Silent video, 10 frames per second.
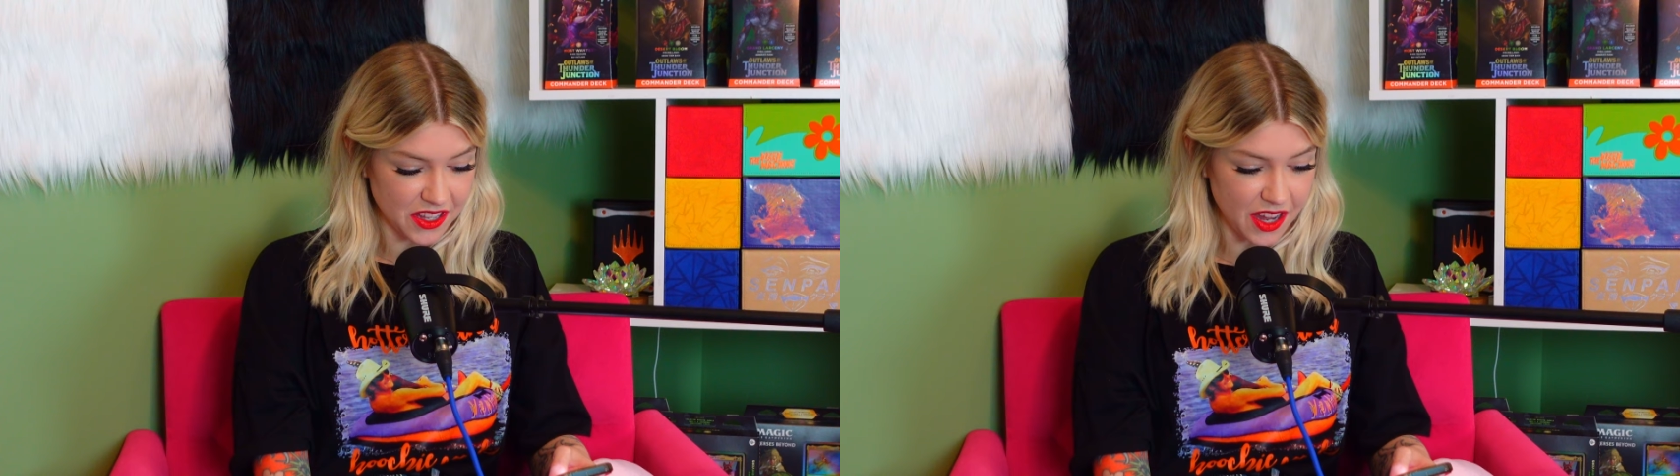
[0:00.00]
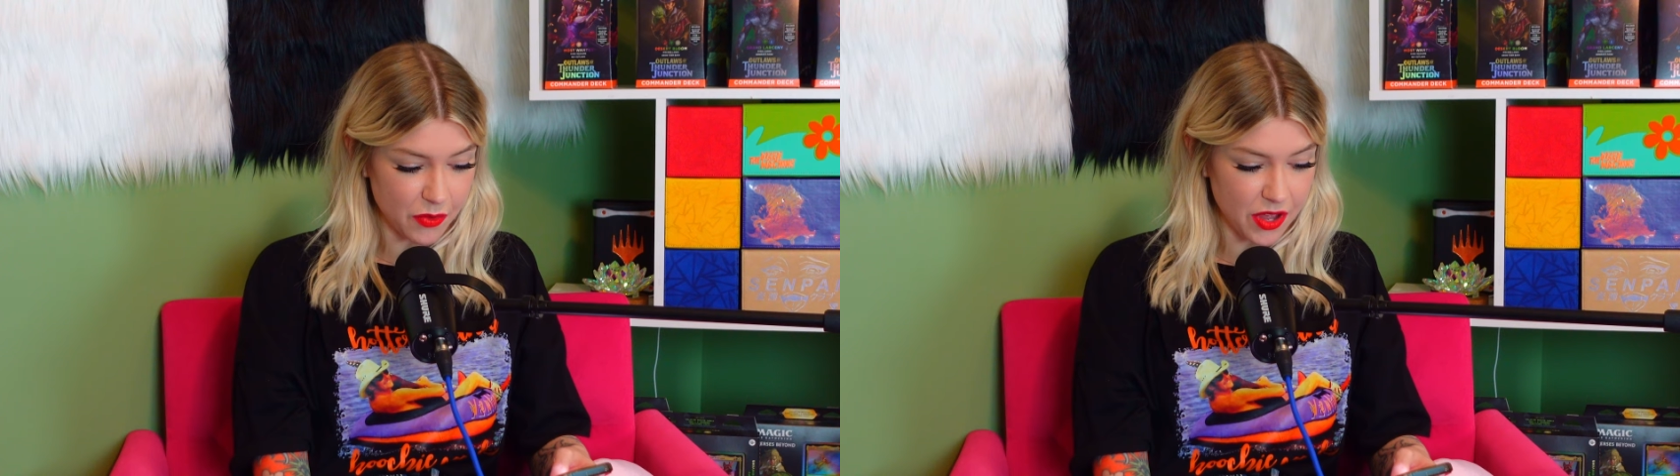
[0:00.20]

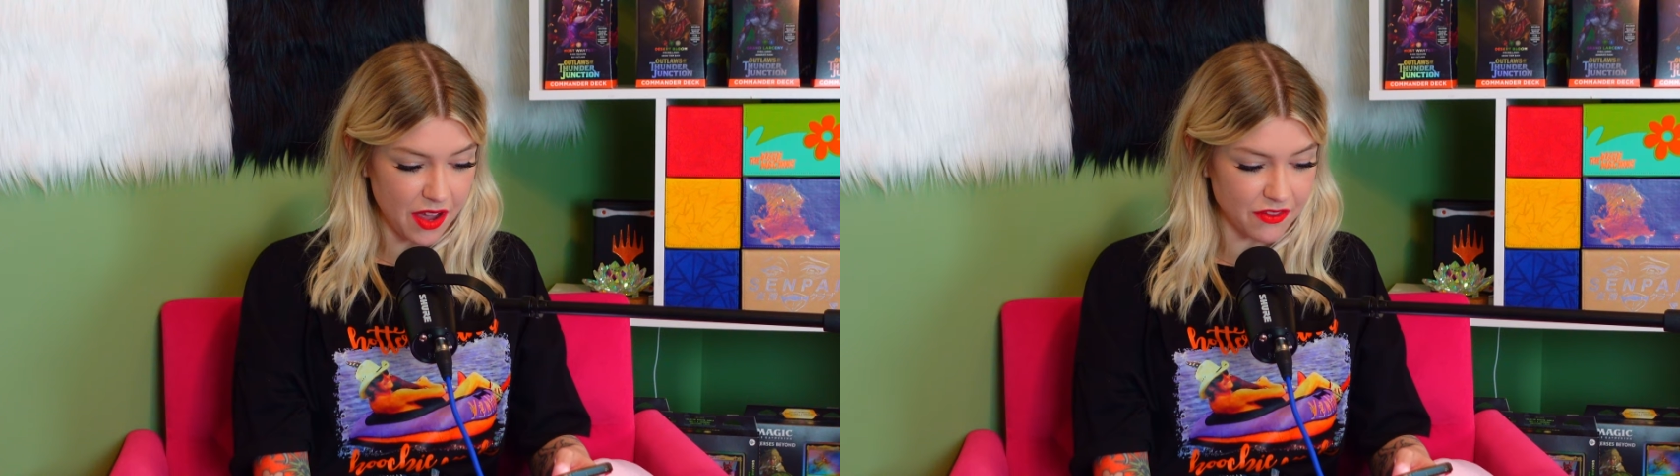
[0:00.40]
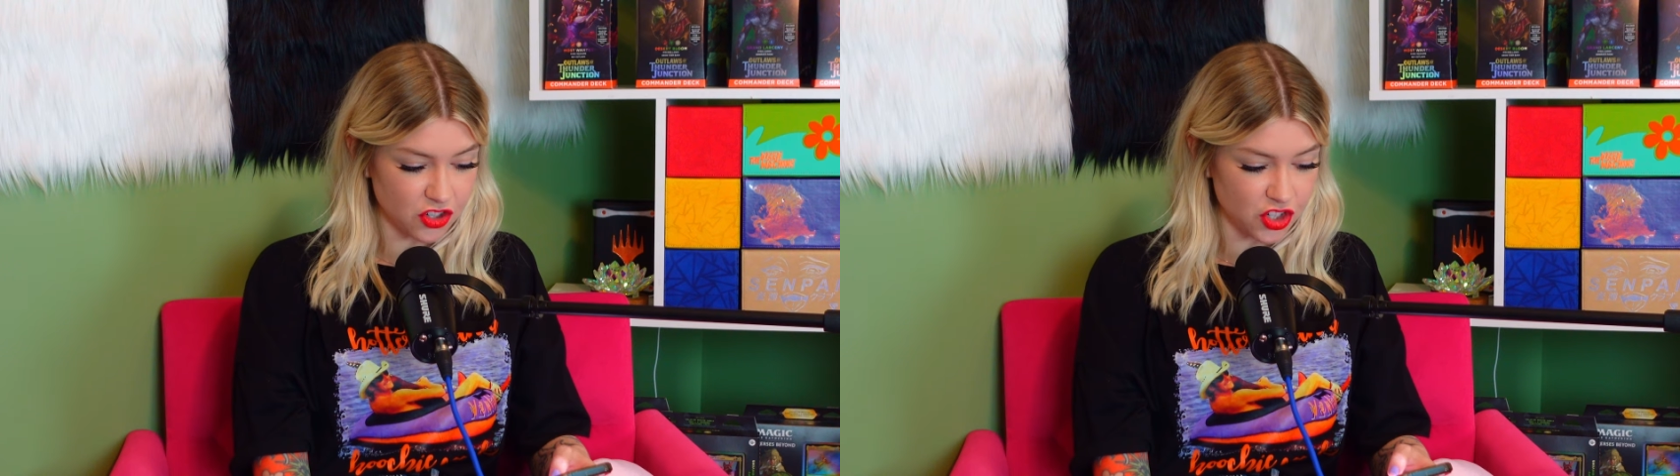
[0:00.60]
Yeah, we
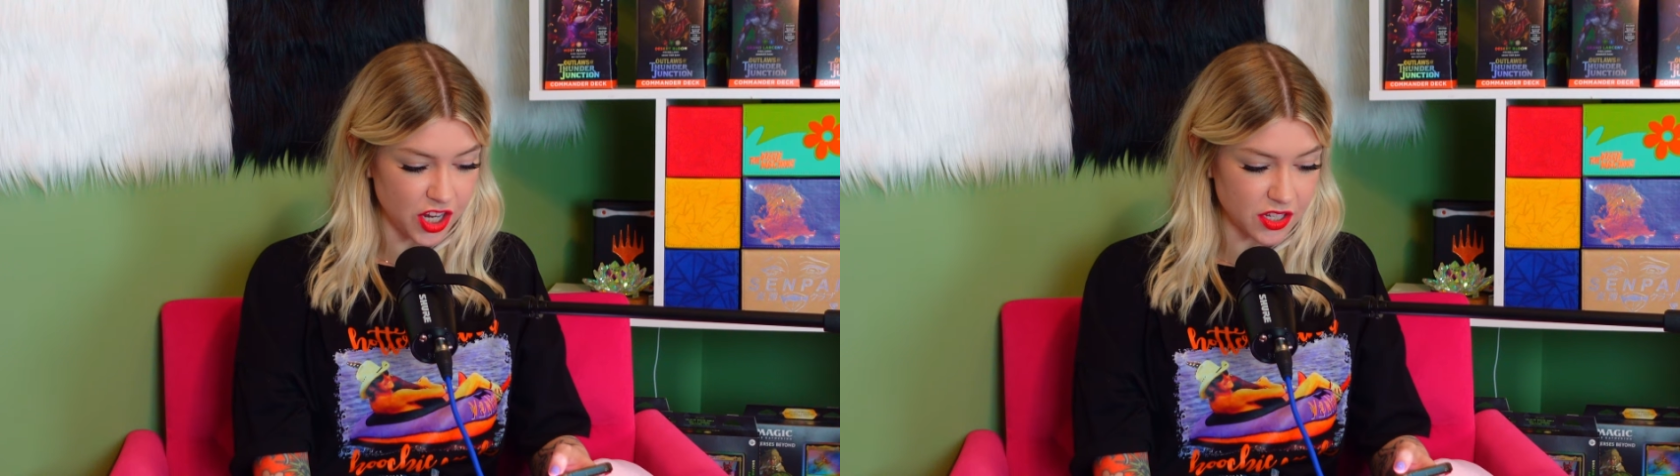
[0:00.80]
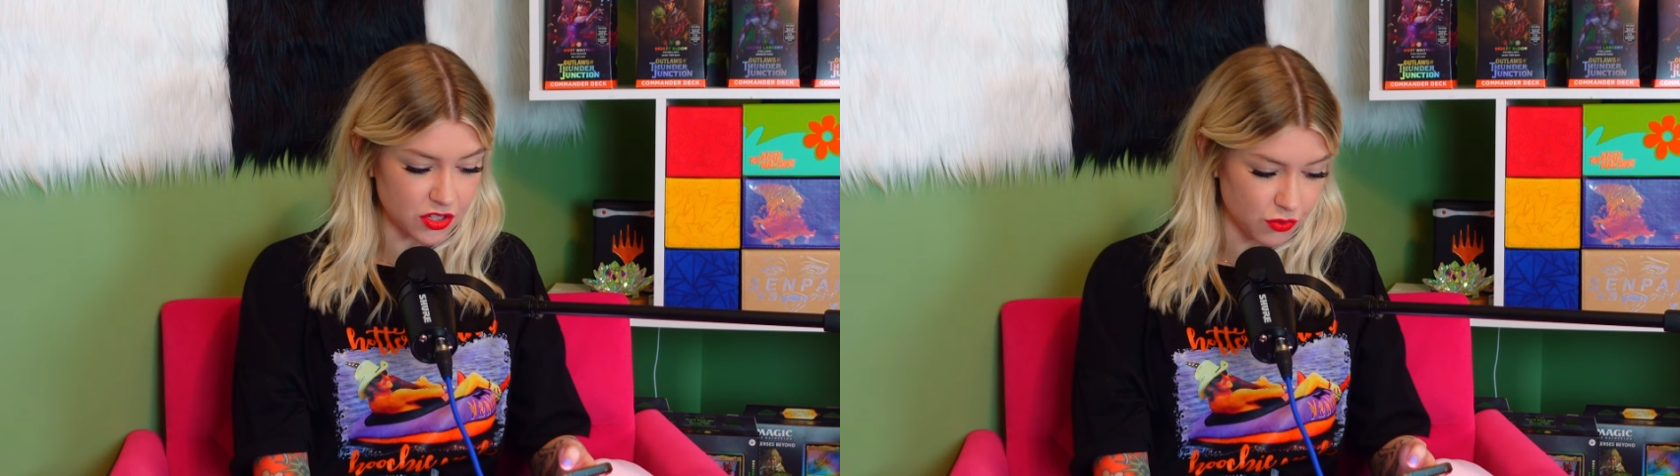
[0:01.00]
have
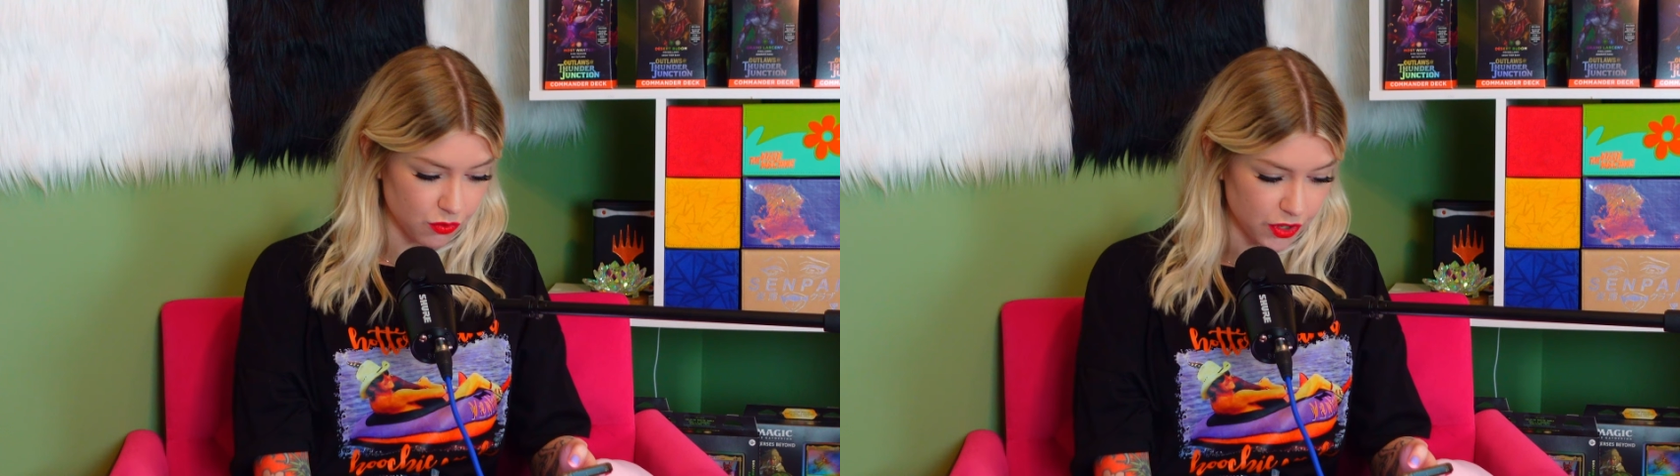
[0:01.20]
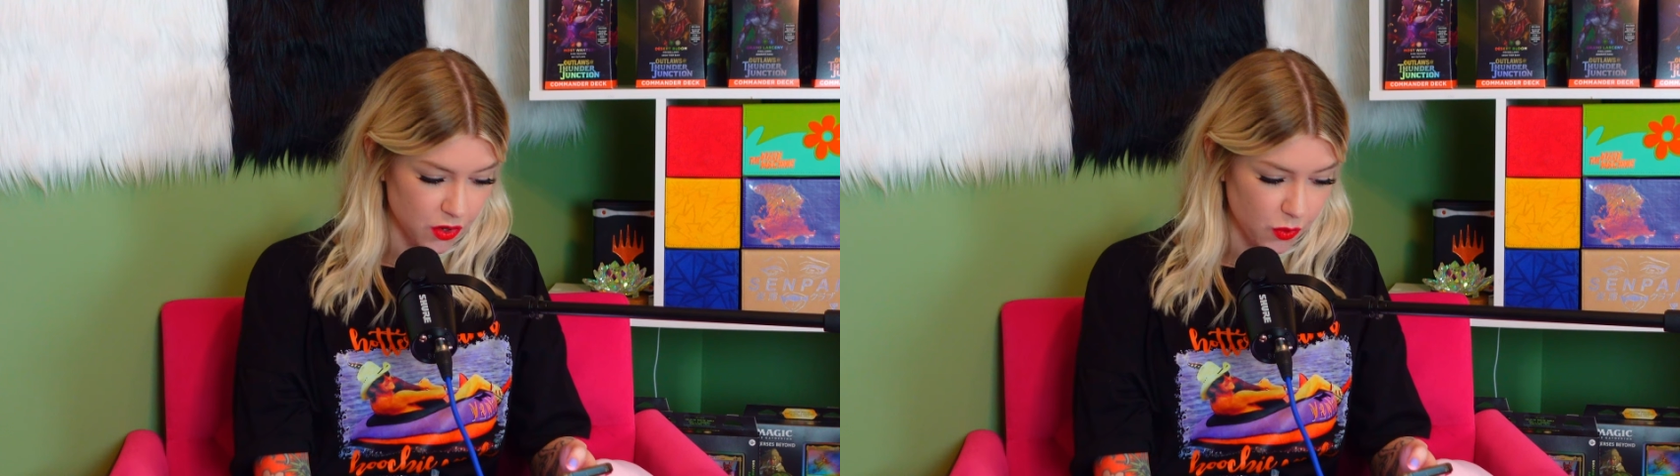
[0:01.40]
Jace
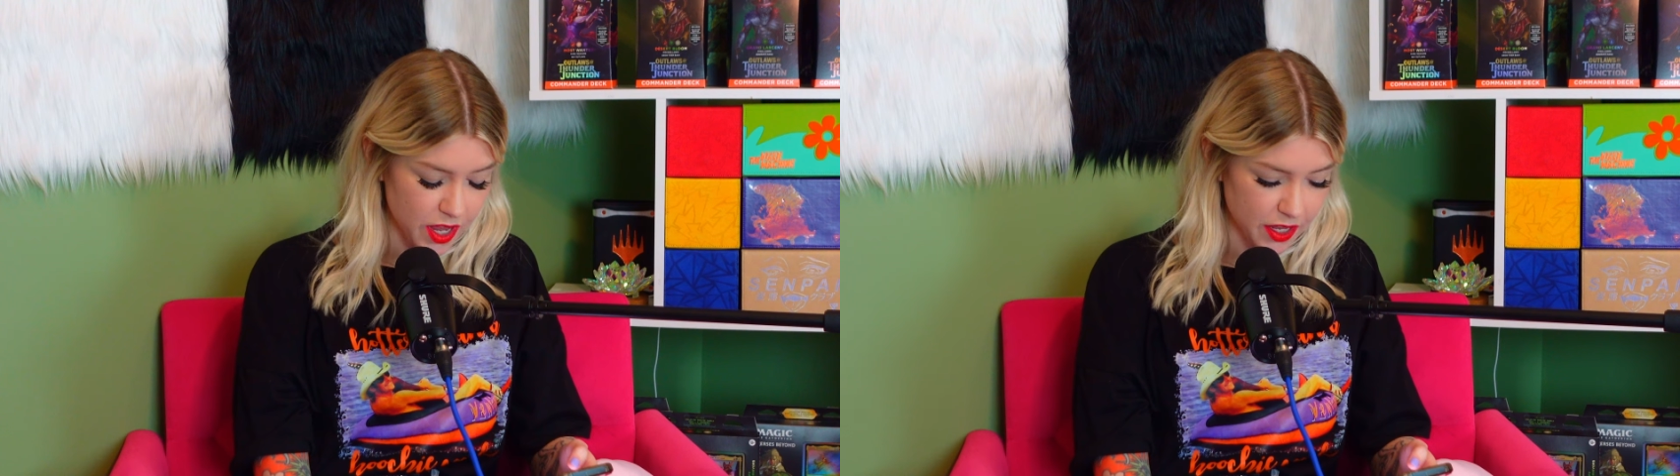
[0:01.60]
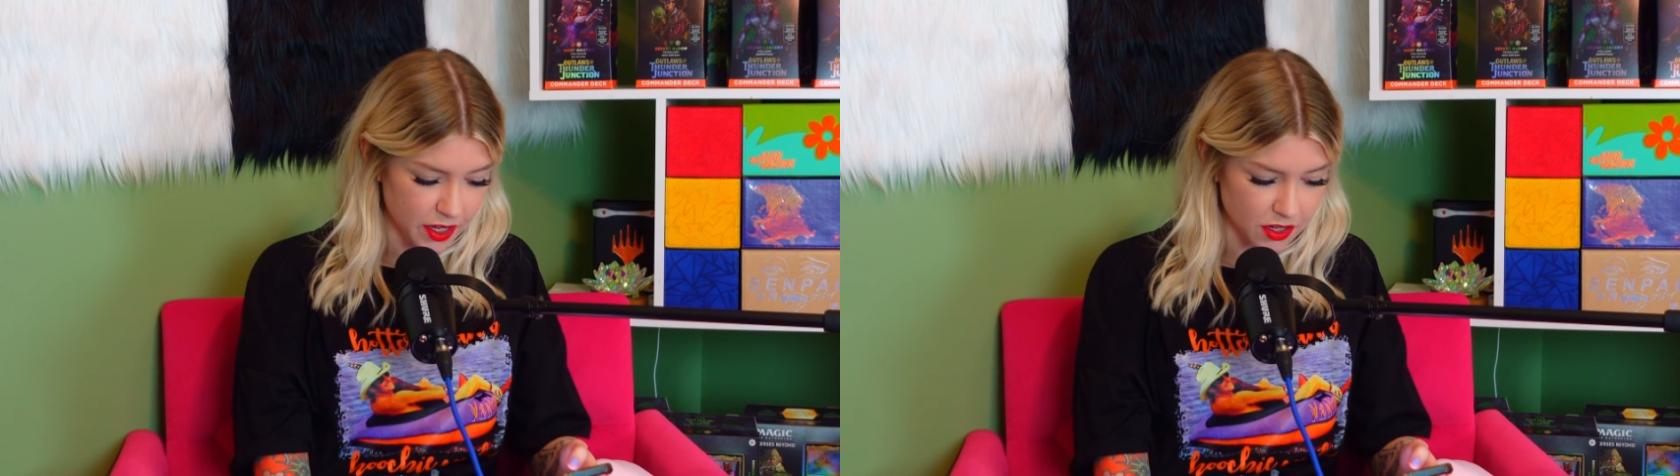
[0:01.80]

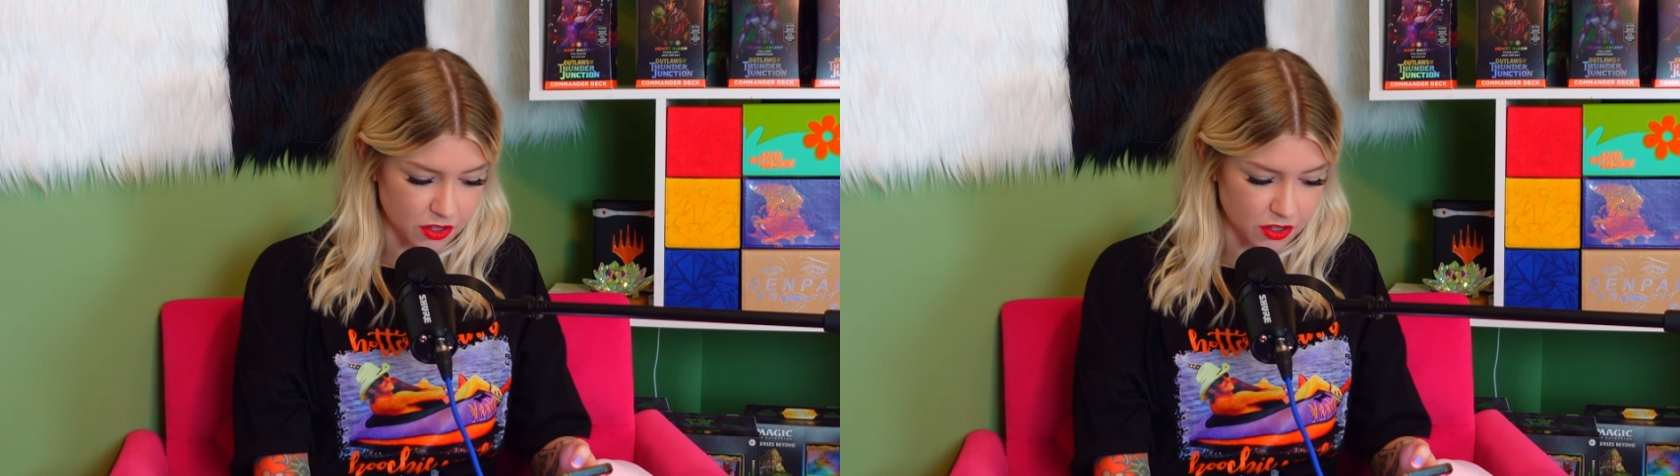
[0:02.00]
reawakened,